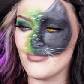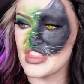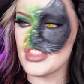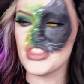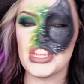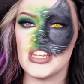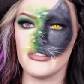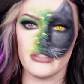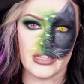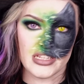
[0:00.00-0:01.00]

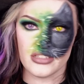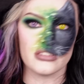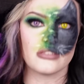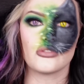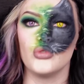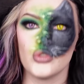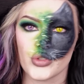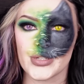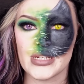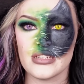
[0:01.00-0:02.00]
theories and
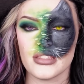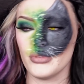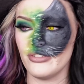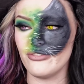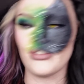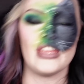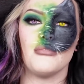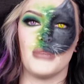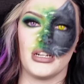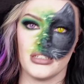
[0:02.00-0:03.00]
stories that were
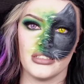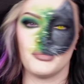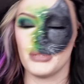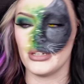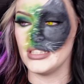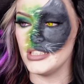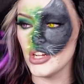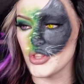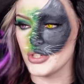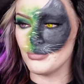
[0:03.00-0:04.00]
fearmongered by
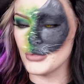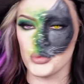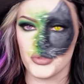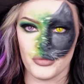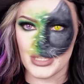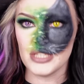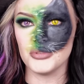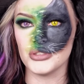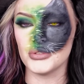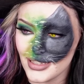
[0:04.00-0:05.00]
other groups of
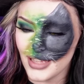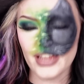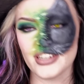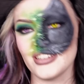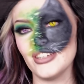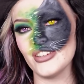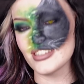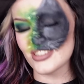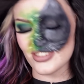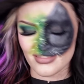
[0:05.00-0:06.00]
people. I don't know,
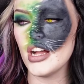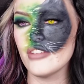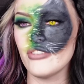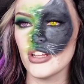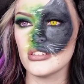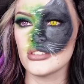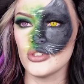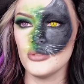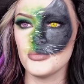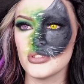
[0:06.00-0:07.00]
if I could
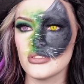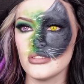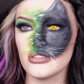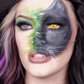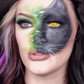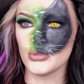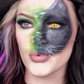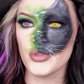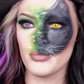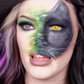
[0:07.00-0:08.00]
adopt like
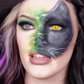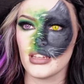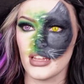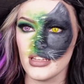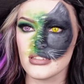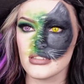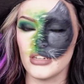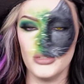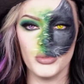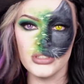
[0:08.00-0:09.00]
all the black cats,
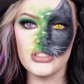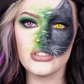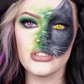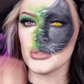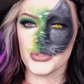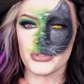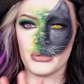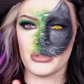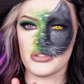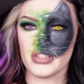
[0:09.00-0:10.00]
I would. Also, I
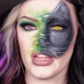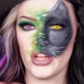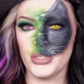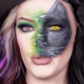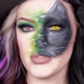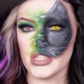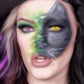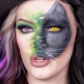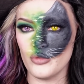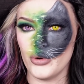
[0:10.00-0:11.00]
will just say, I know obviously
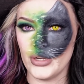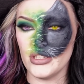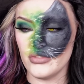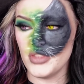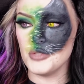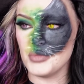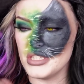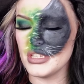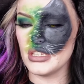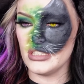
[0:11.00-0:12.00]
the whole point of this
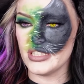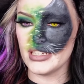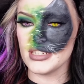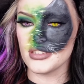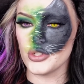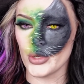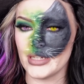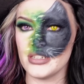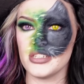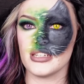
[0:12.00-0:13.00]
particular day is to try
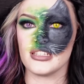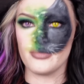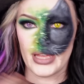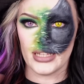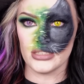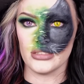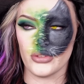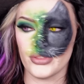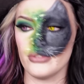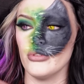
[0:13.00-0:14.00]
and dispel
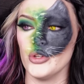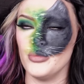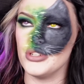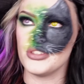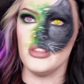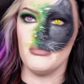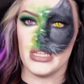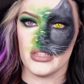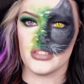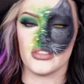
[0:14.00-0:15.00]
the rumours and the
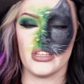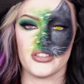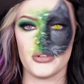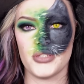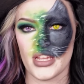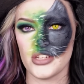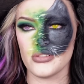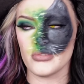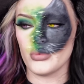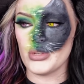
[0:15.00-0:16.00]
myths and the
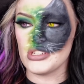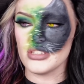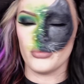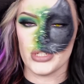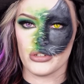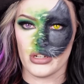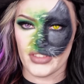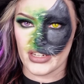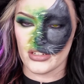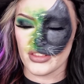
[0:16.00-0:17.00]
associations with witches and witchcraft
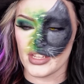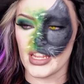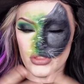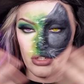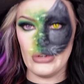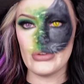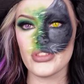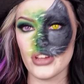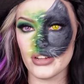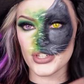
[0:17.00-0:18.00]
and that kind of thing. The look
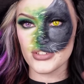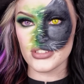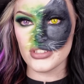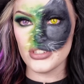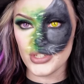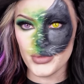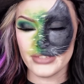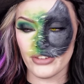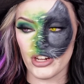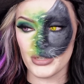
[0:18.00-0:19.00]
that I've chosen to do
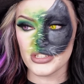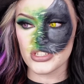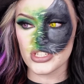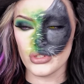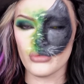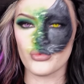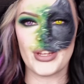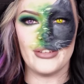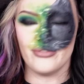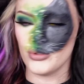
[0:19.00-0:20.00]
is very much not
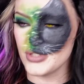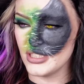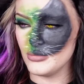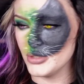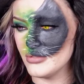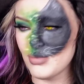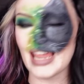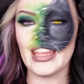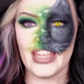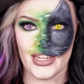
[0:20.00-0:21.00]
reinforcing, but
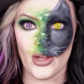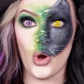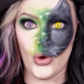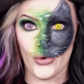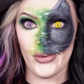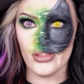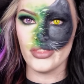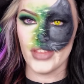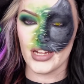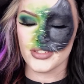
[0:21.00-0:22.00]
playing on
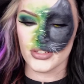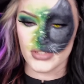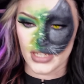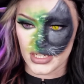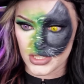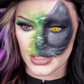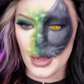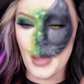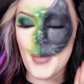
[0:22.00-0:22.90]
that association.